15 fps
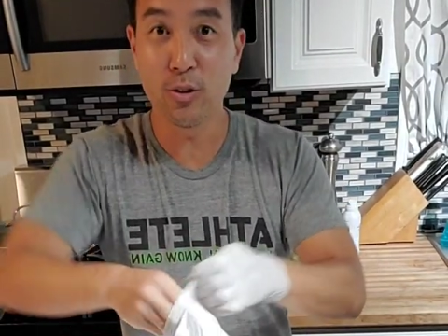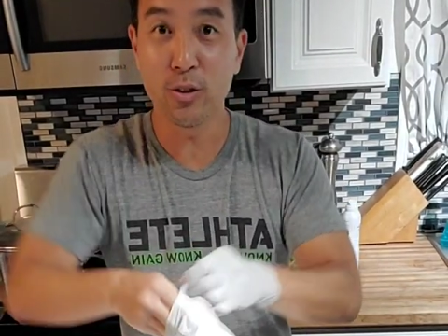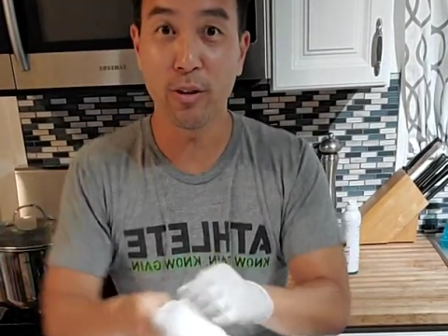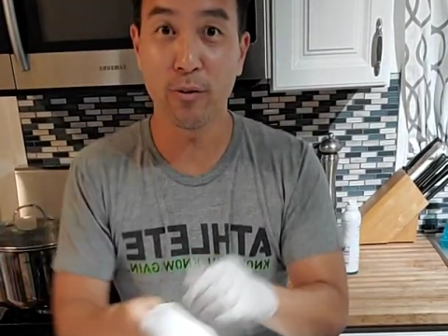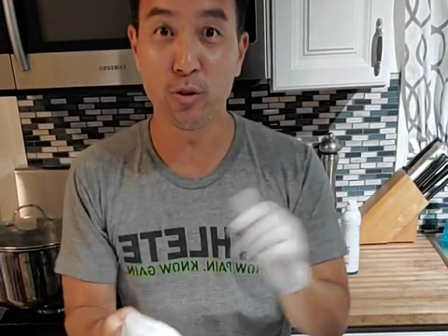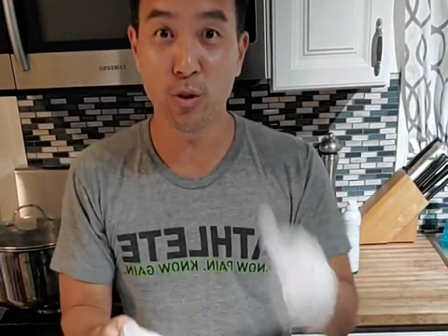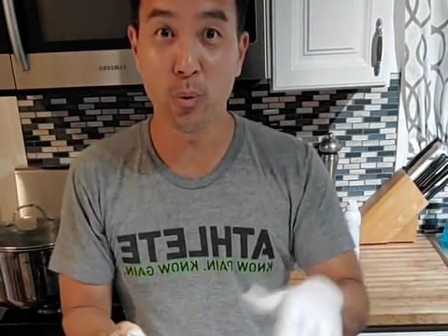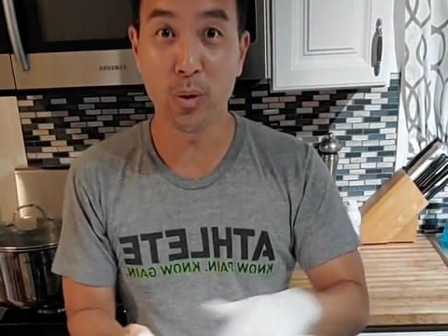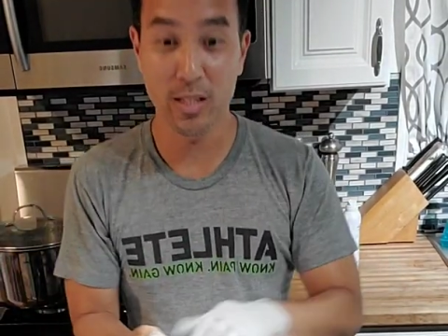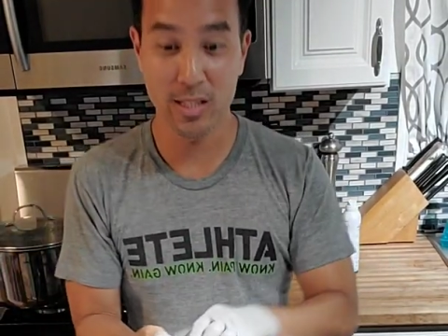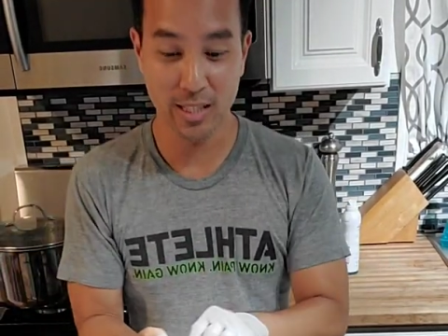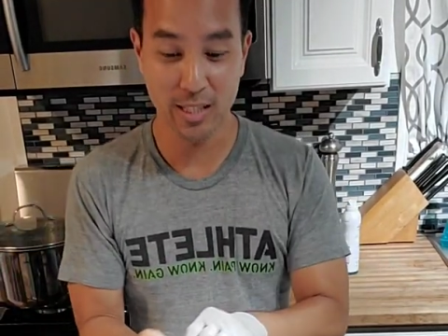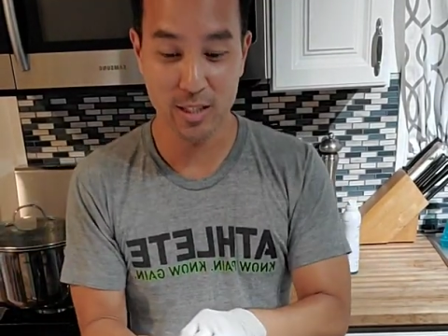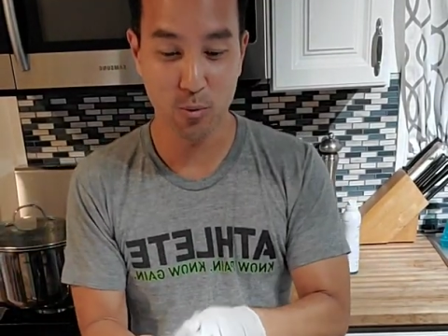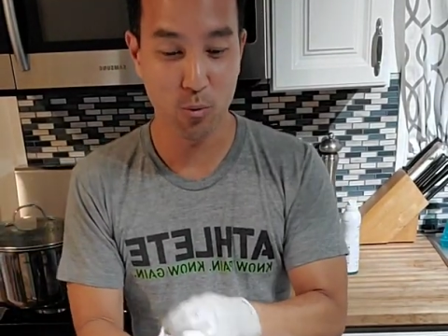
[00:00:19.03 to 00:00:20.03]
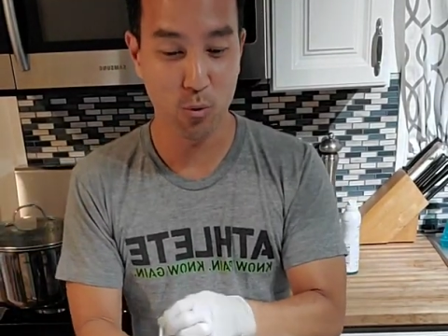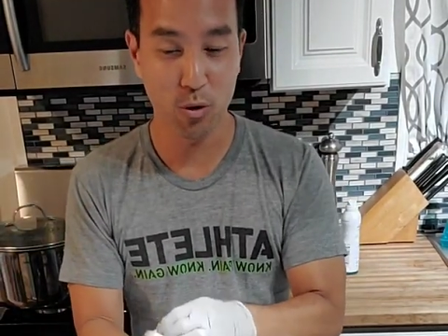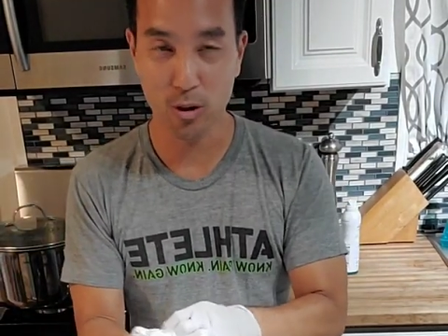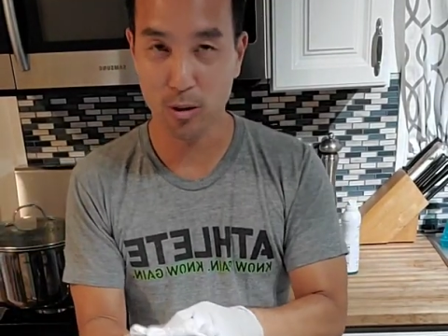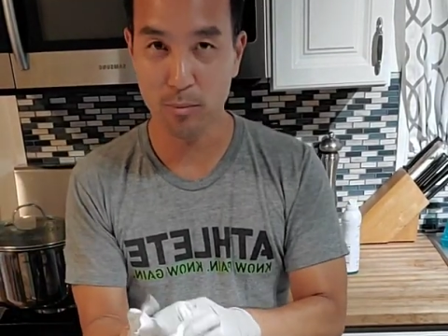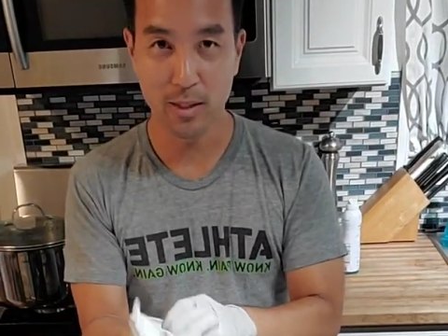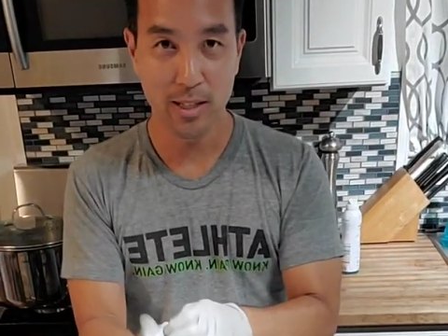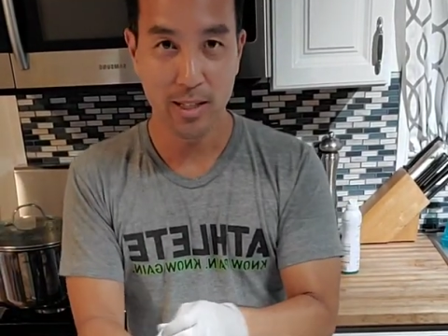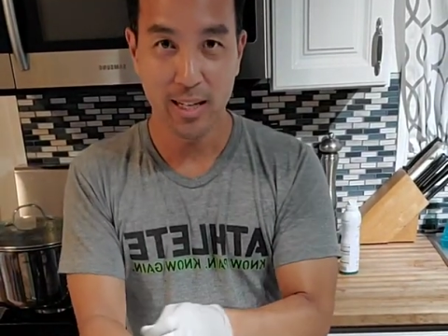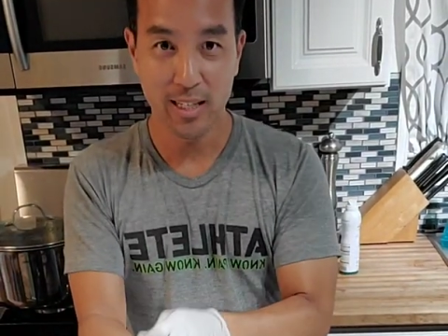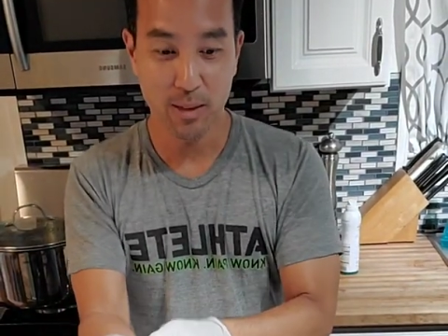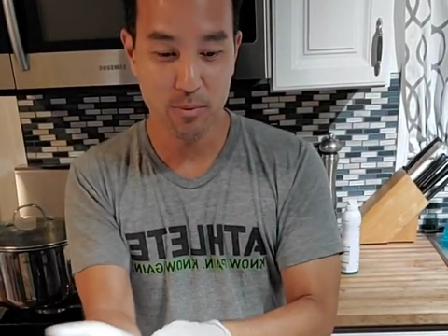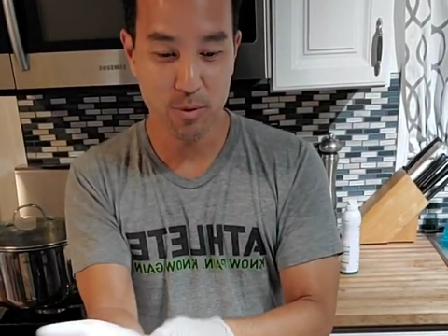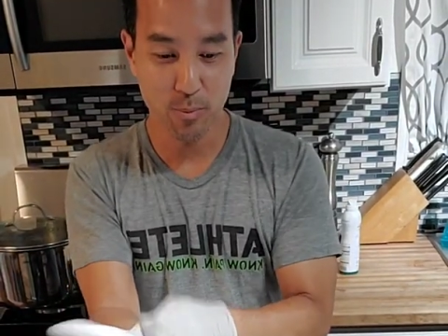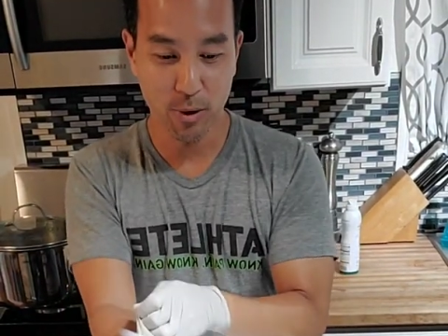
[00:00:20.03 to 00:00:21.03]
If you do it when it's nice and warm, it
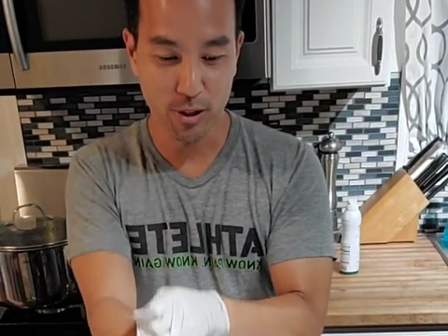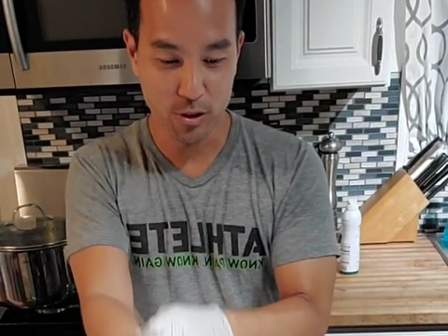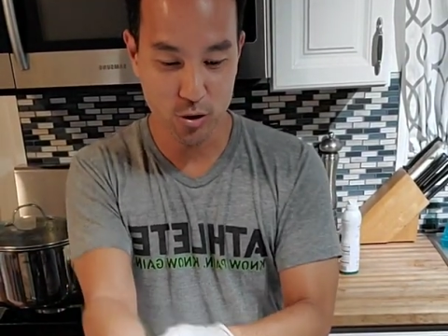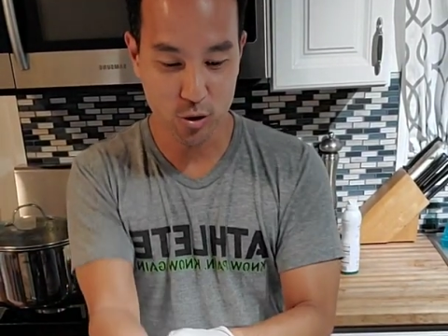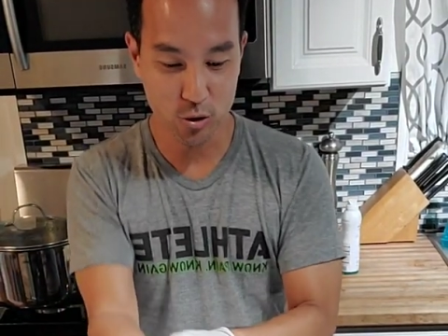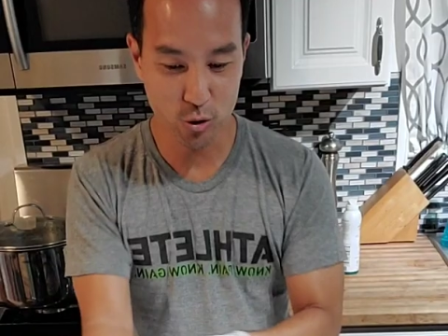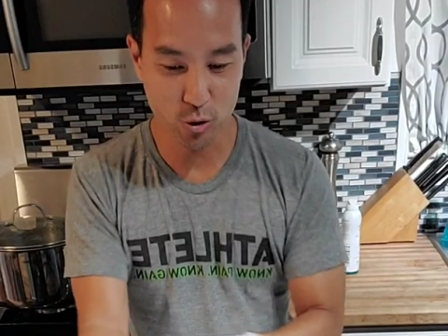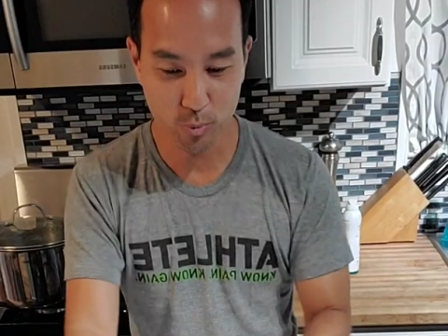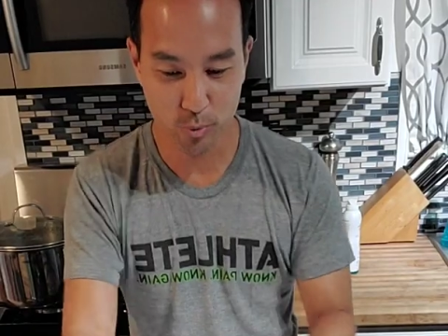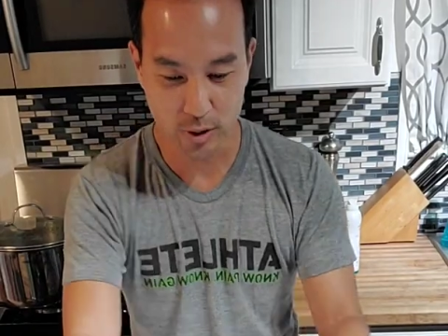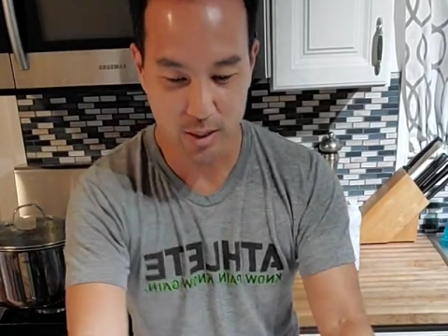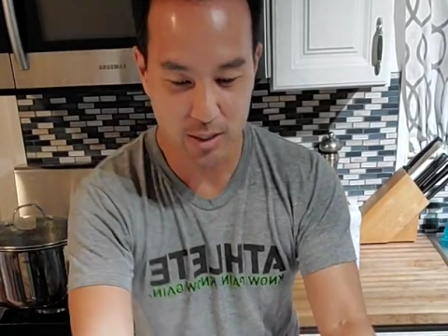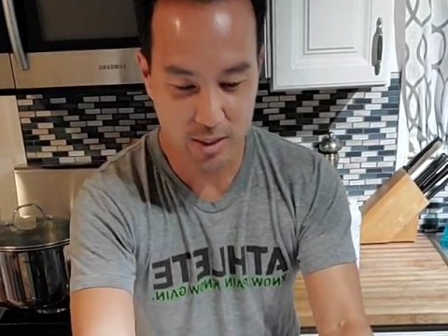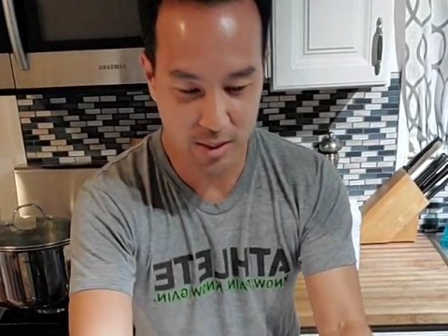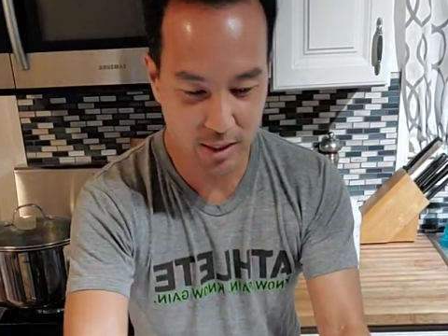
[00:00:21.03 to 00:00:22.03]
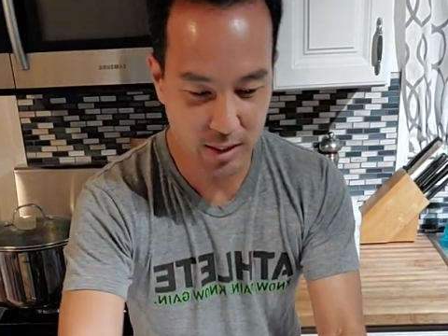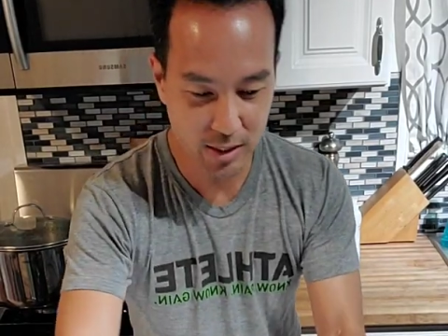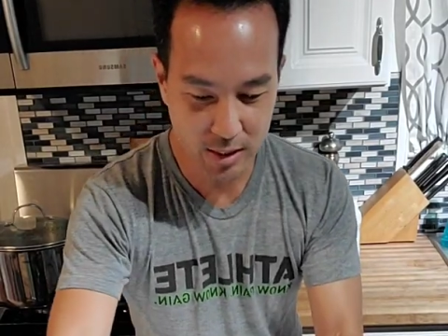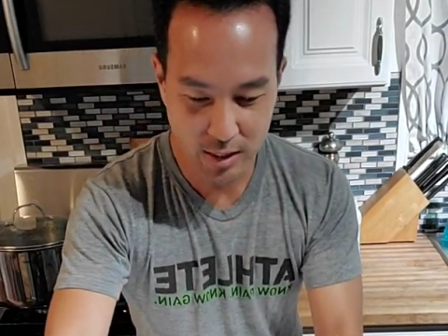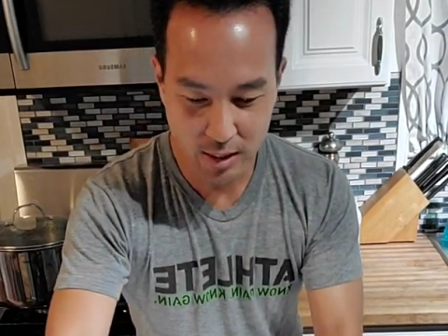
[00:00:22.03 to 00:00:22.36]
comes apart super easy.